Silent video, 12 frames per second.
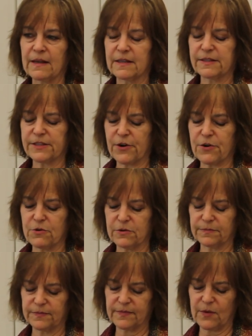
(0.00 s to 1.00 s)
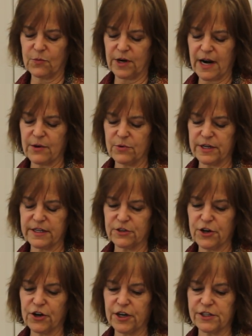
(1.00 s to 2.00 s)
So what I would
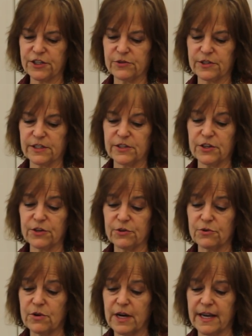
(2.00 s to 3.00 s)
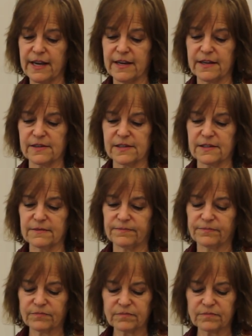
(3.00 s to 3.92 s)
encourage you to do is